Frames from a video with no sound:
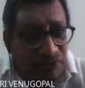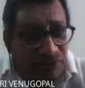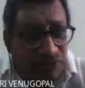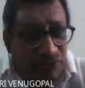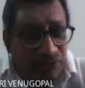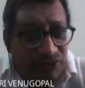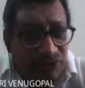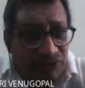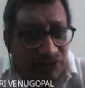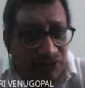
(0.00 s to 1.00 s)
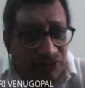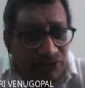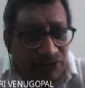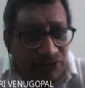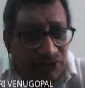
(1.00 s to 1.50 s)
averaging 2 per hour.
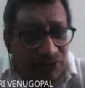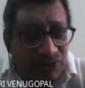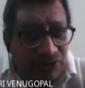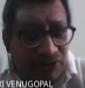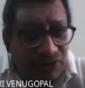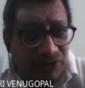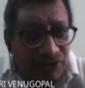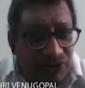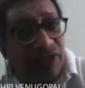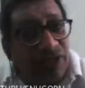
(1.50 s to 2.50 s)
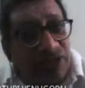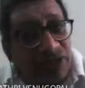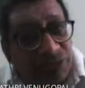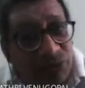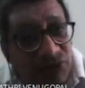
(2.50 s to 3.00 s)
So the
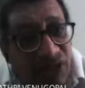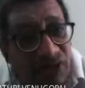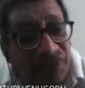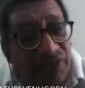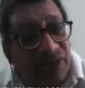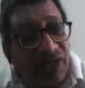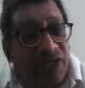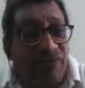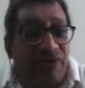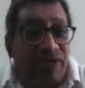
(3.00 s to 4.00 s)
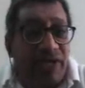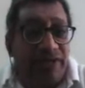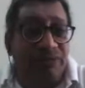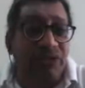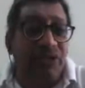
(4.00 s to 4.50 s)
estimated distribution of inter-arrival
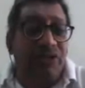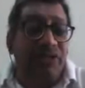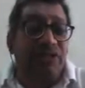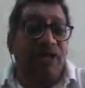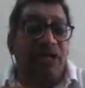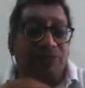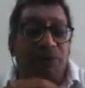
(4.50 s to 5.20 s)
times is an